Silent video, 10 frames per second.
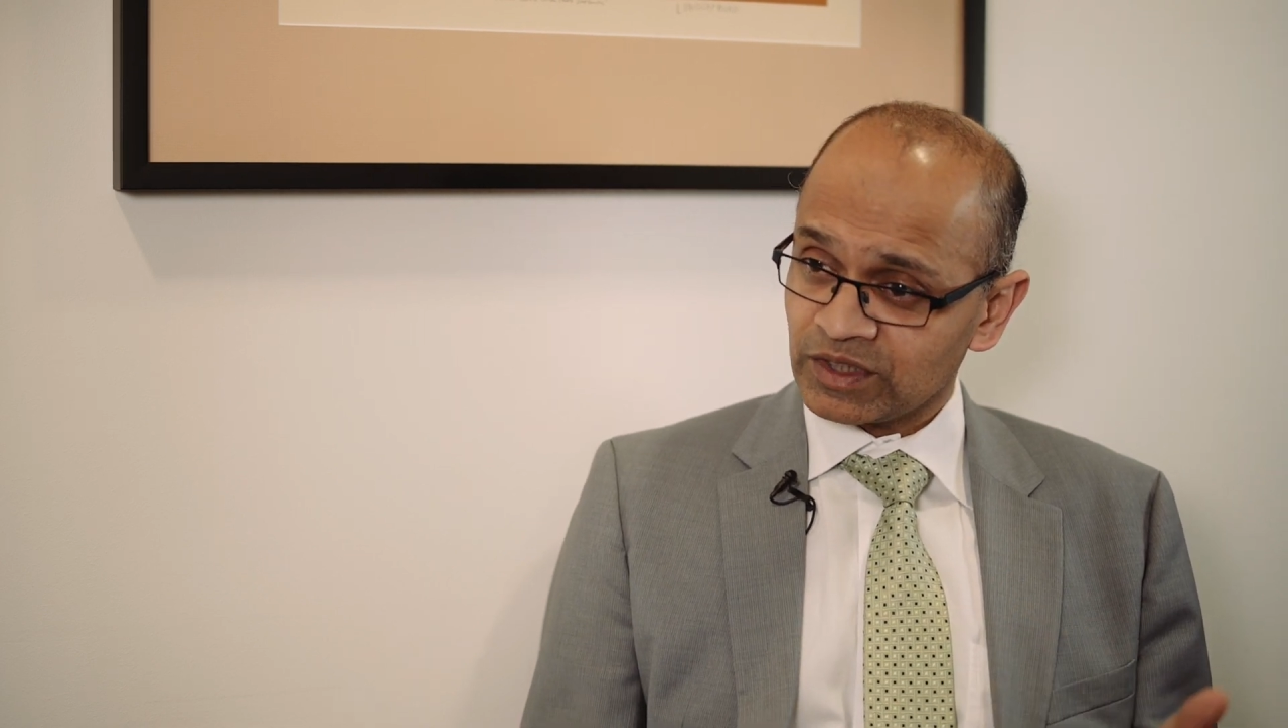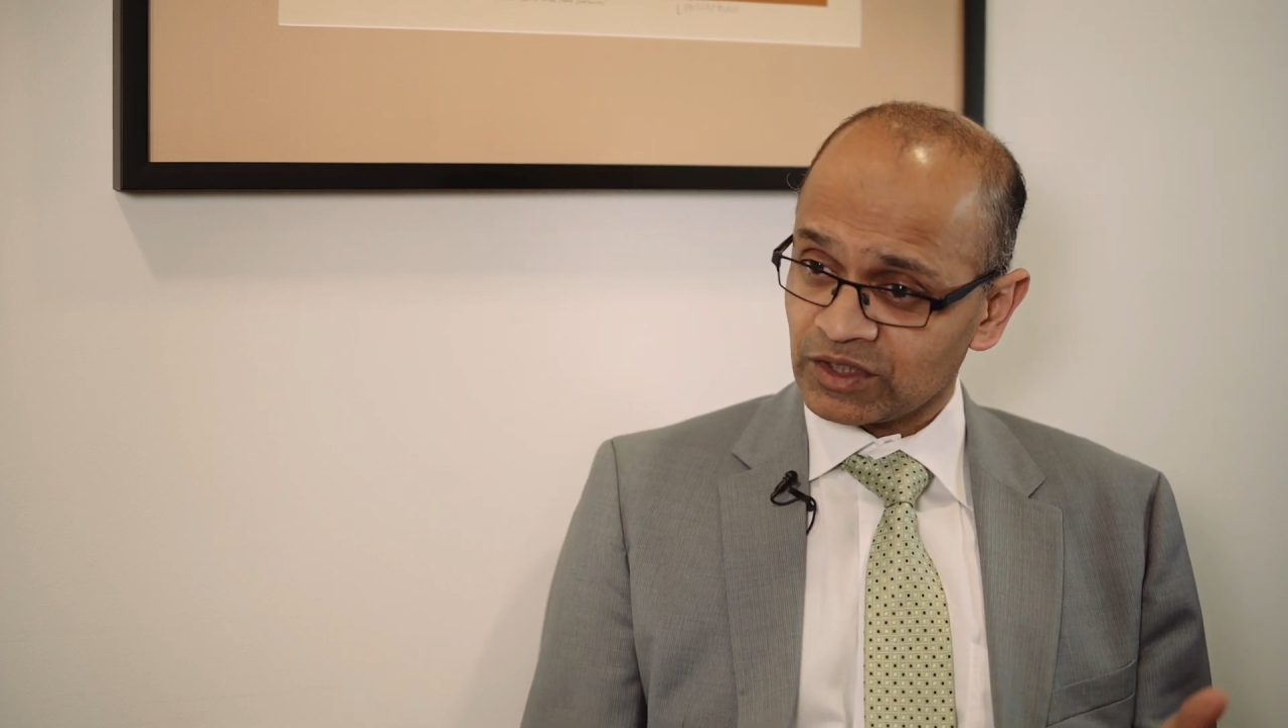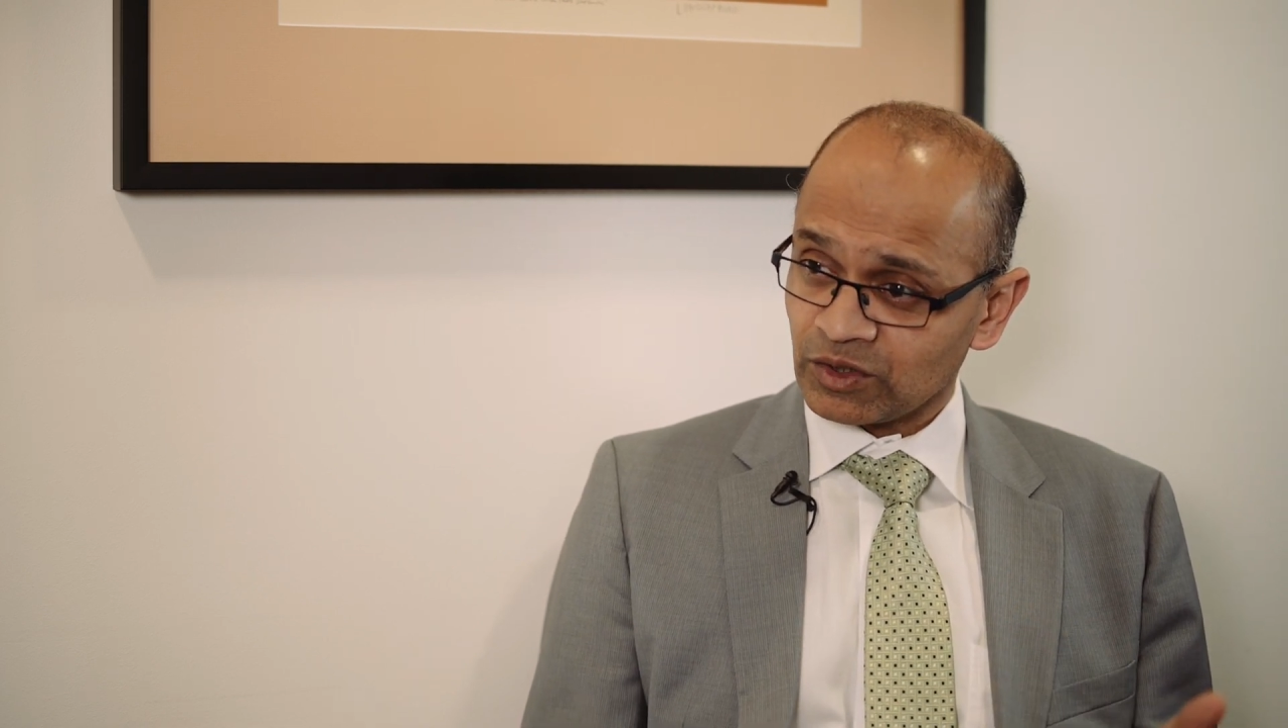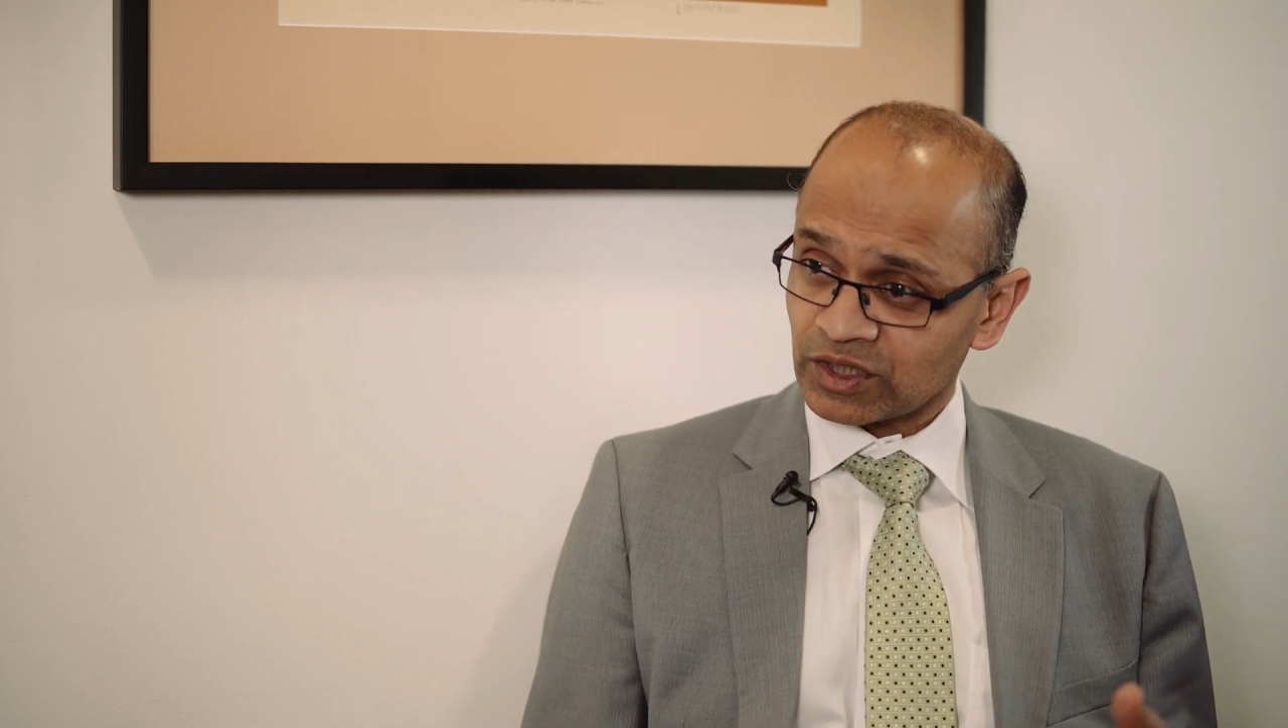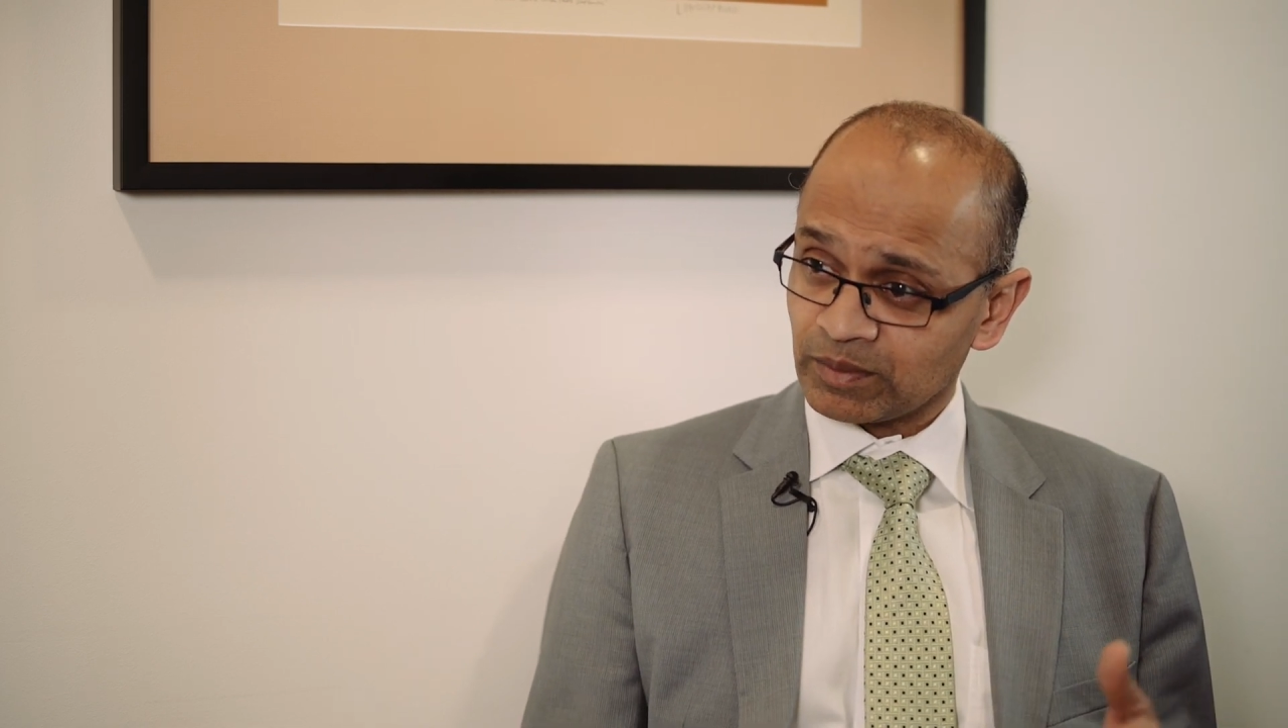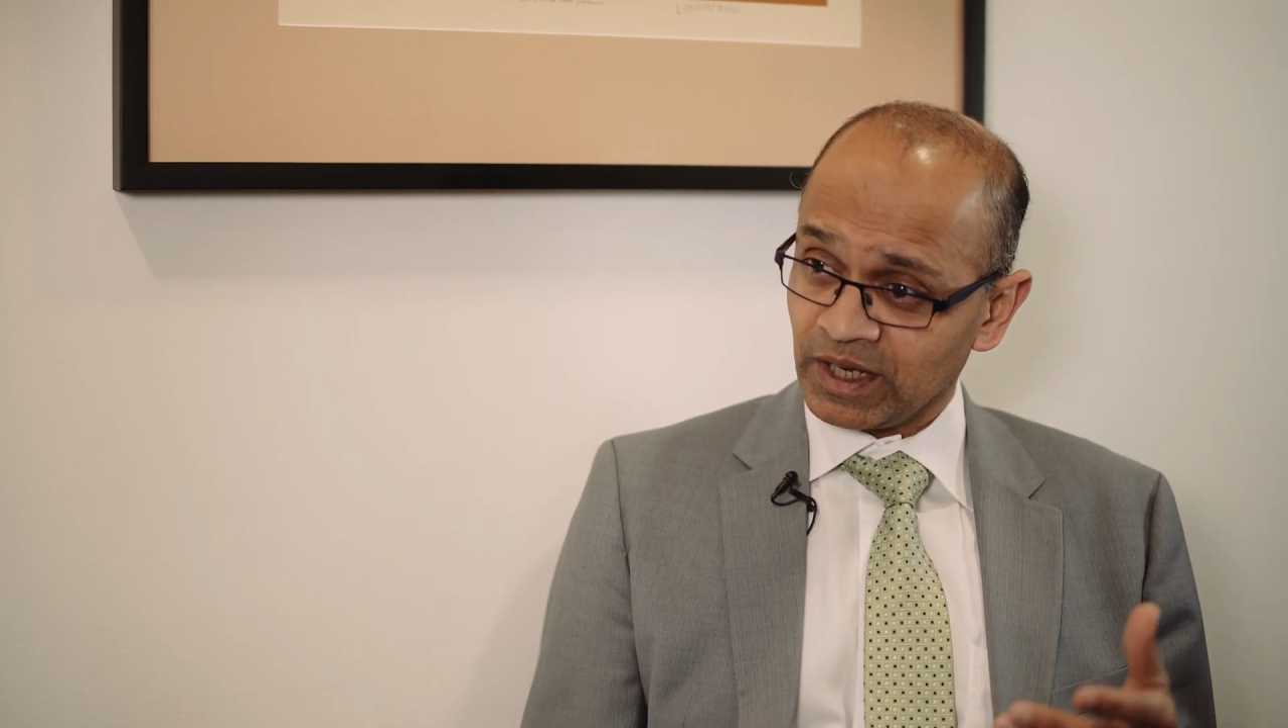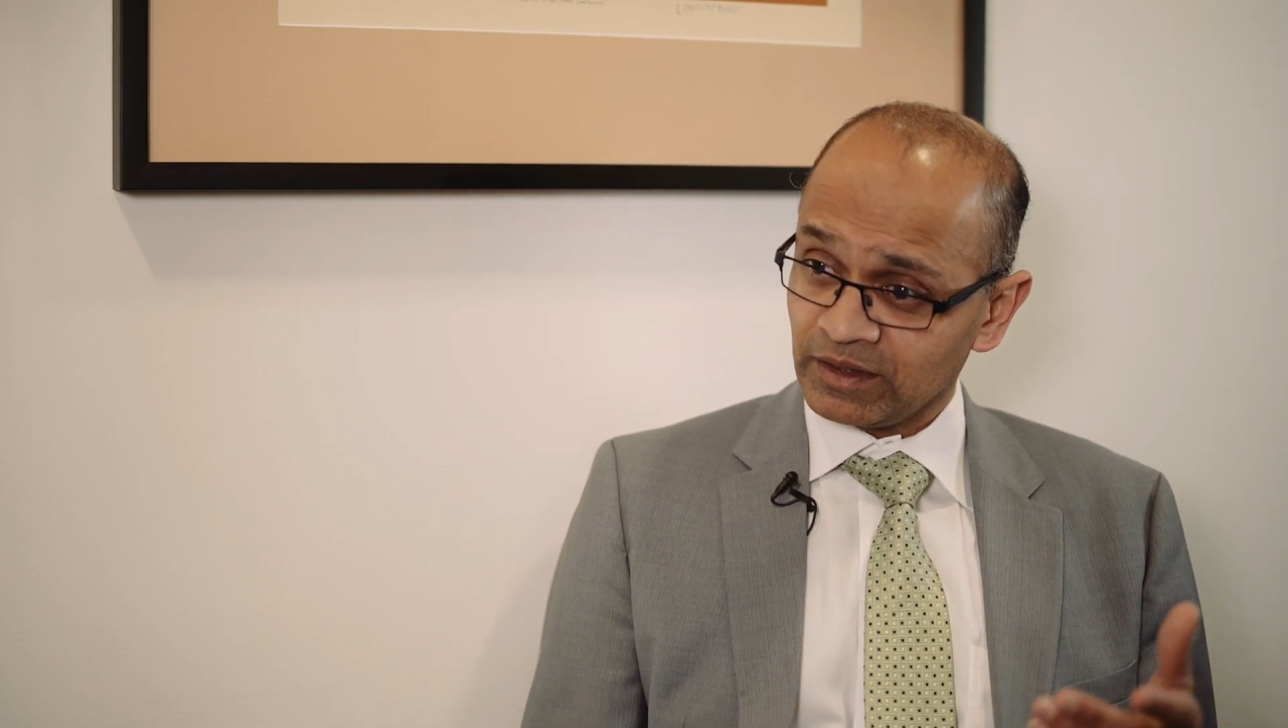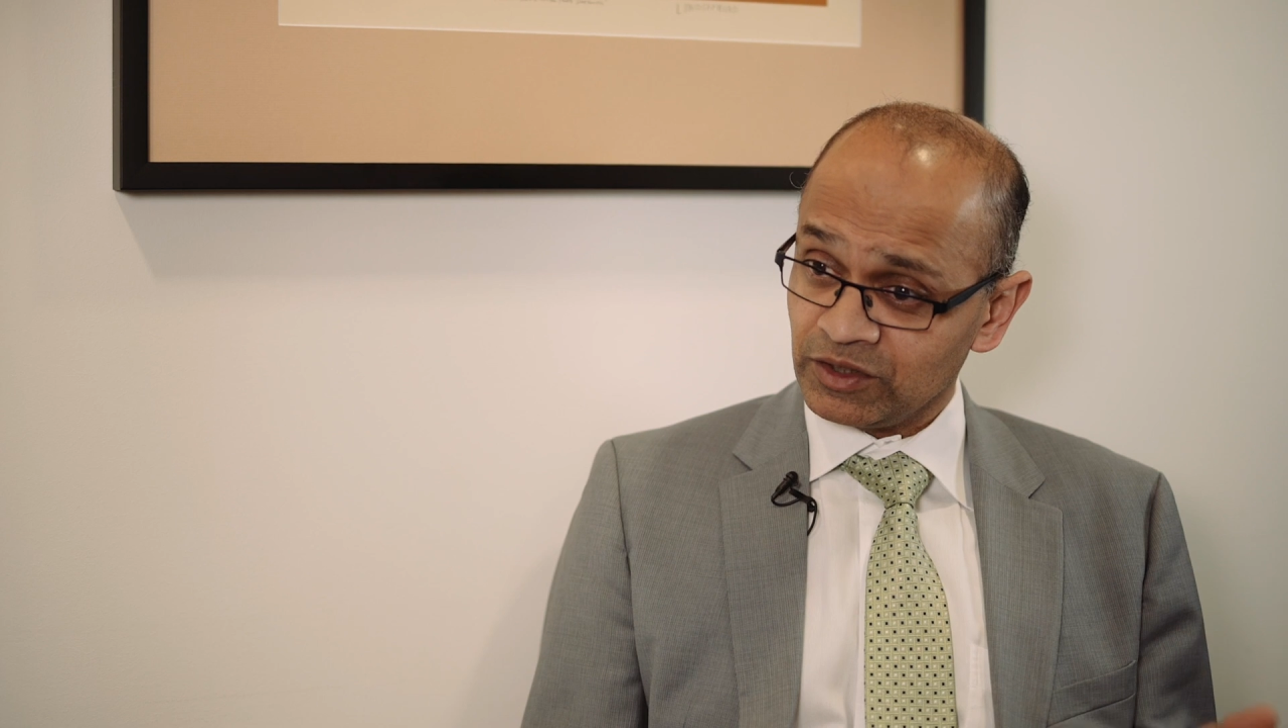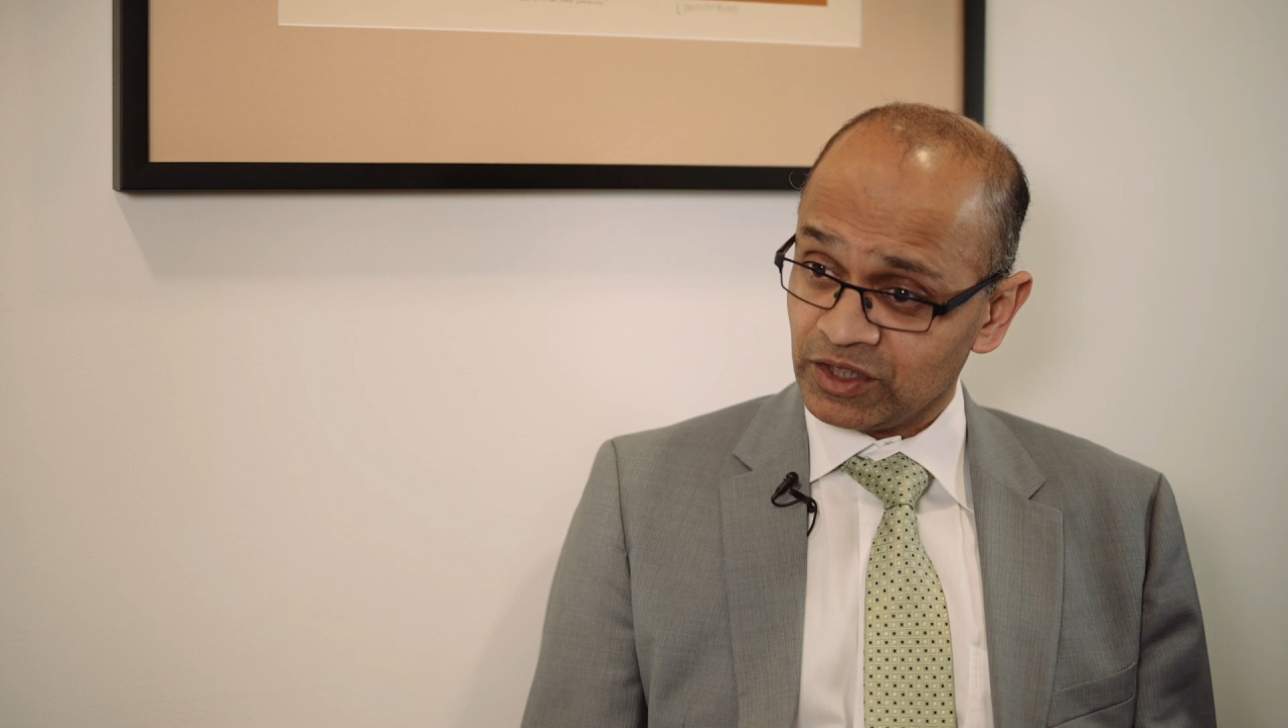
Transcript: cystoscopy under